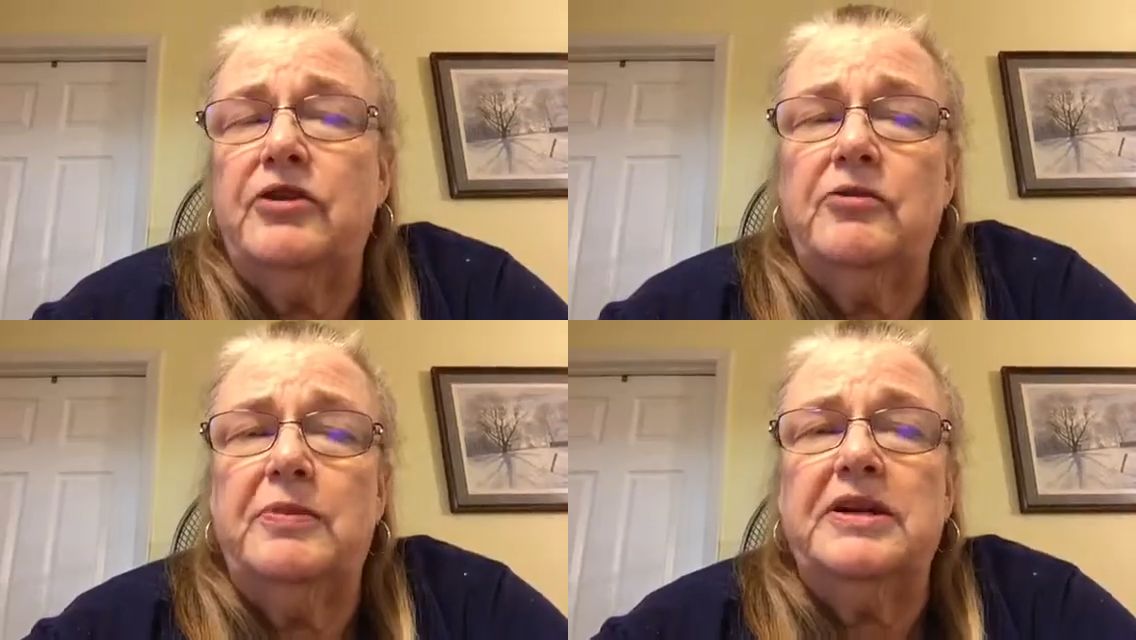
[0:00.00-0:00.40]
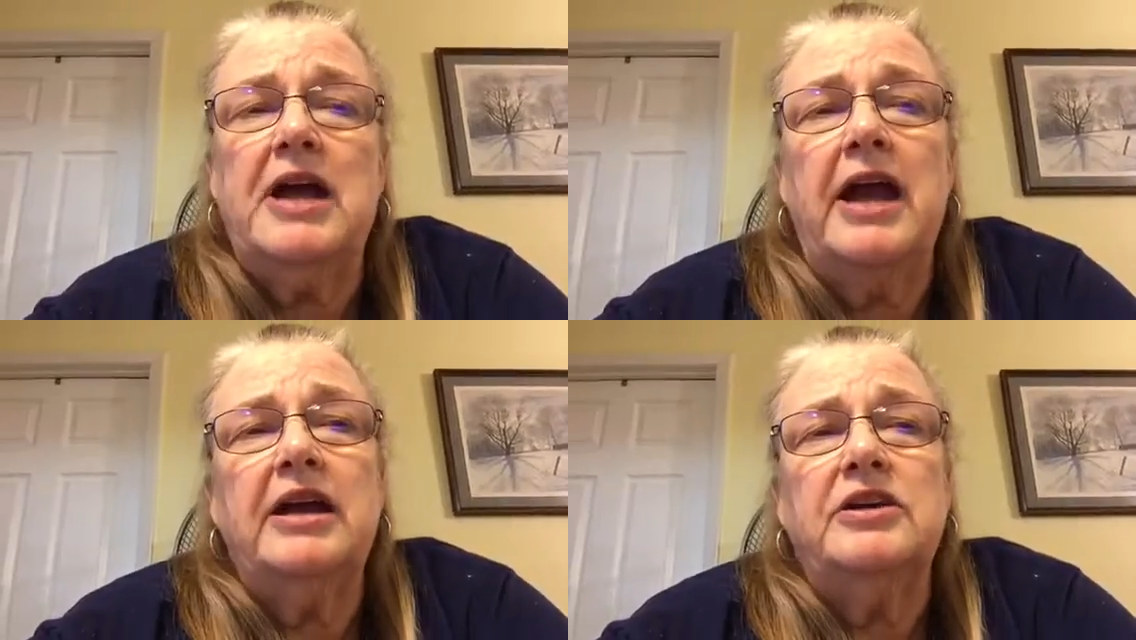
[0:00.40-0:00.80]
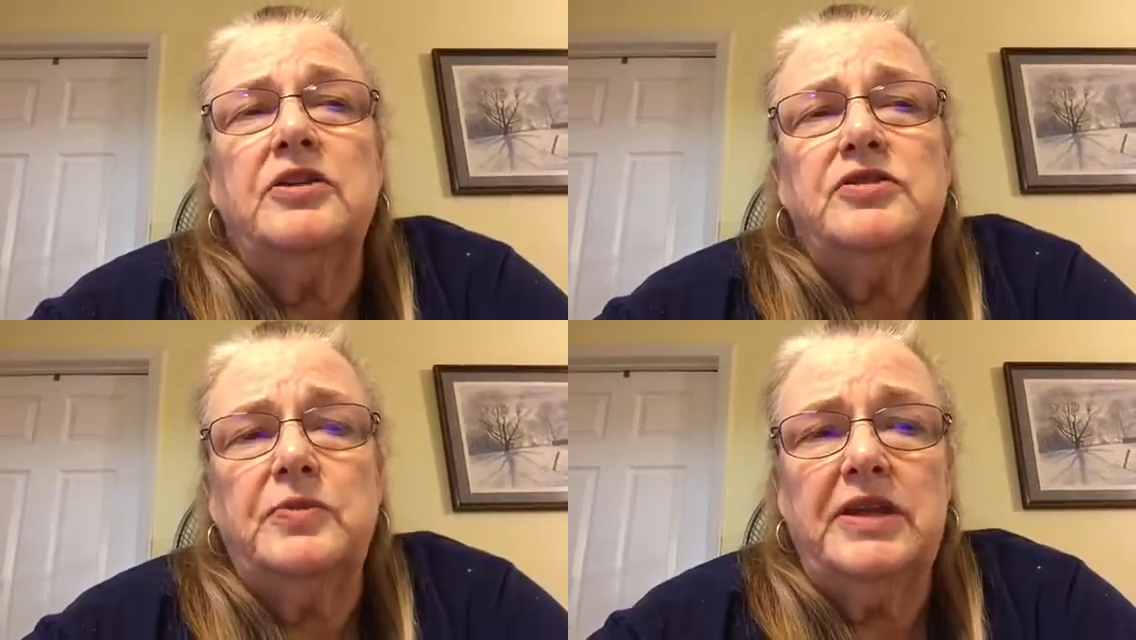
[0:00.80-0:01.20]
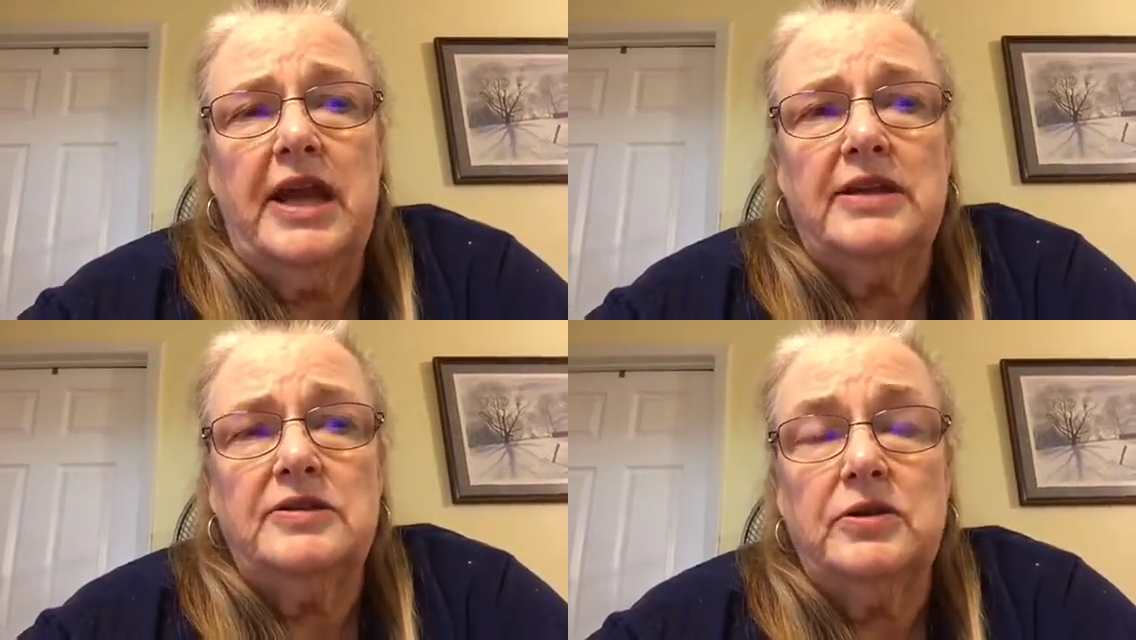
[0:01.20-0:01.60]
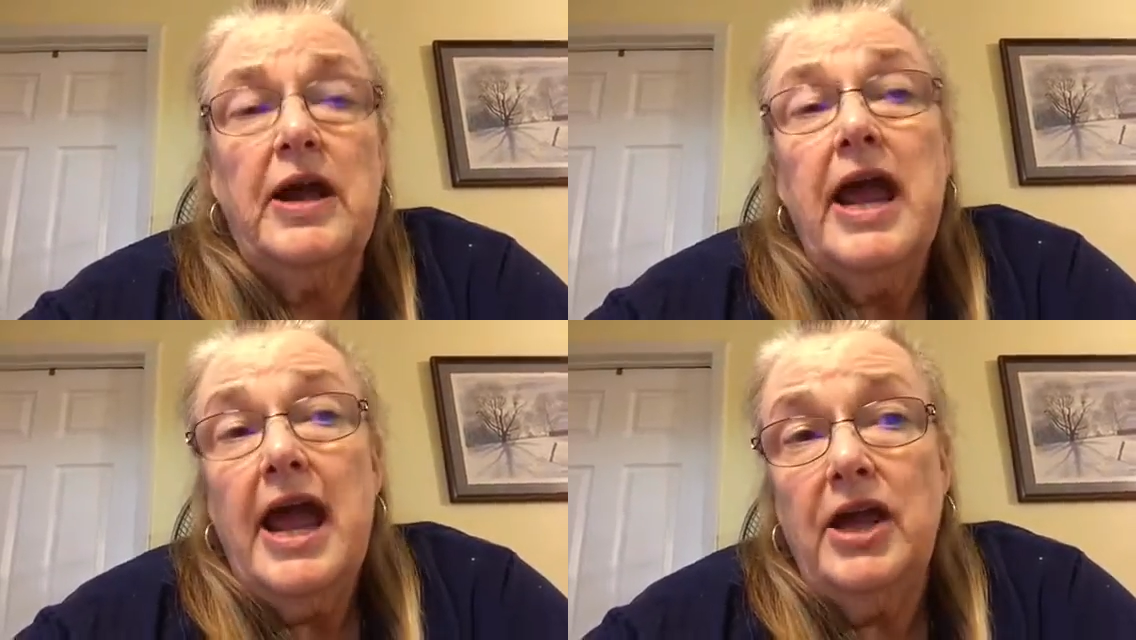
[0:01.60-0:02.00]
you've been diagnosed with cancer
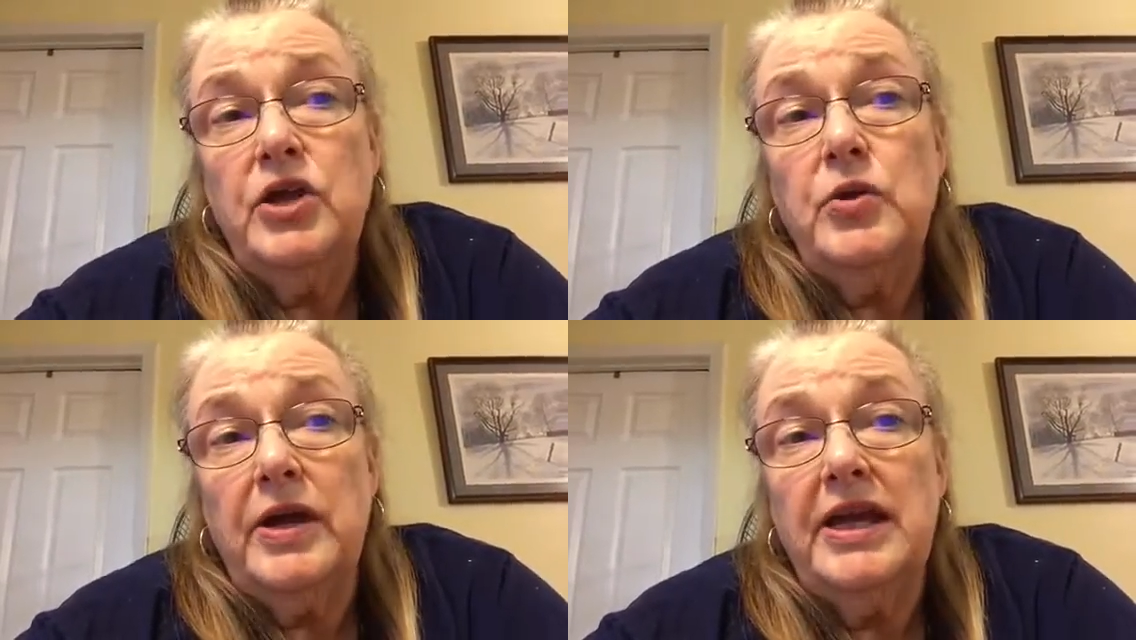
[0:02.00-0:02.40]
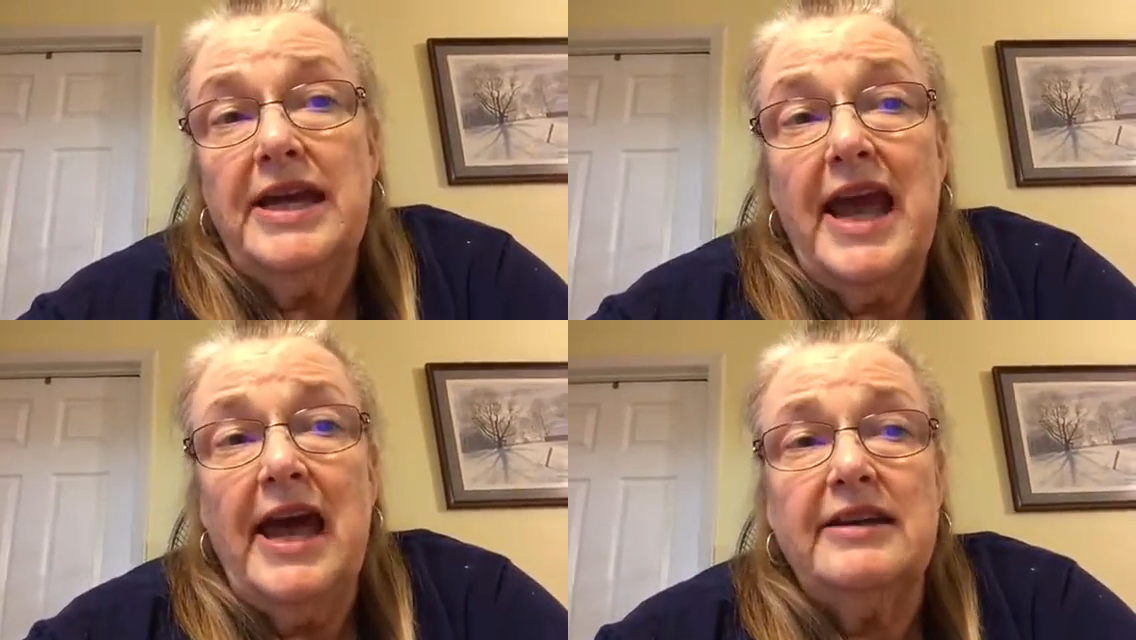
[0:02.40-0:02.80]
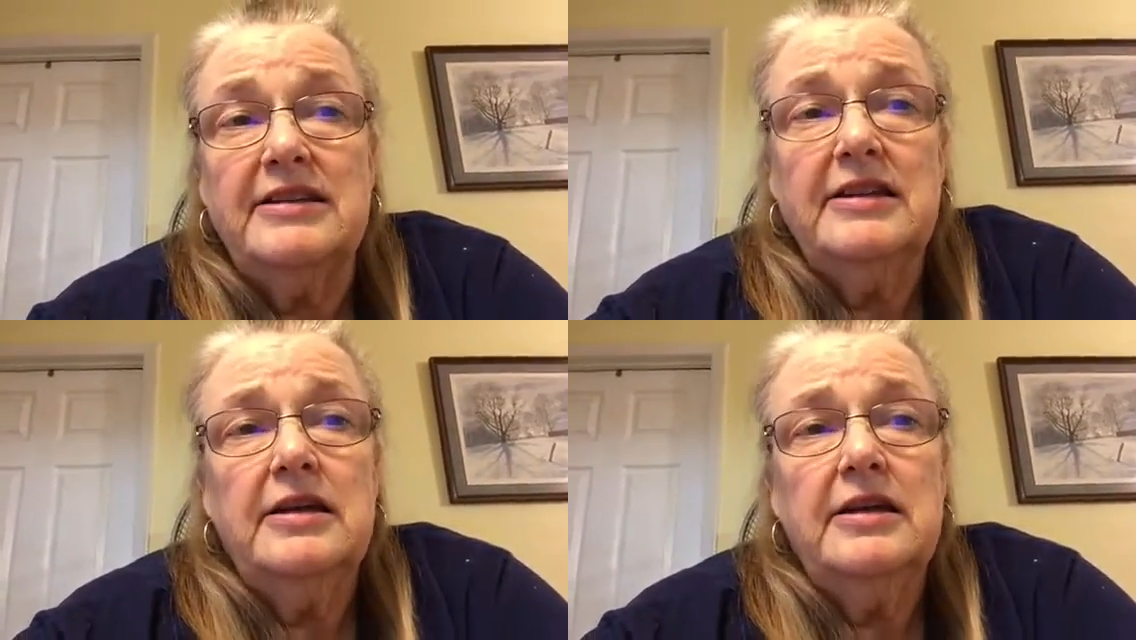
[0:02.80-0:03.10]
and you can get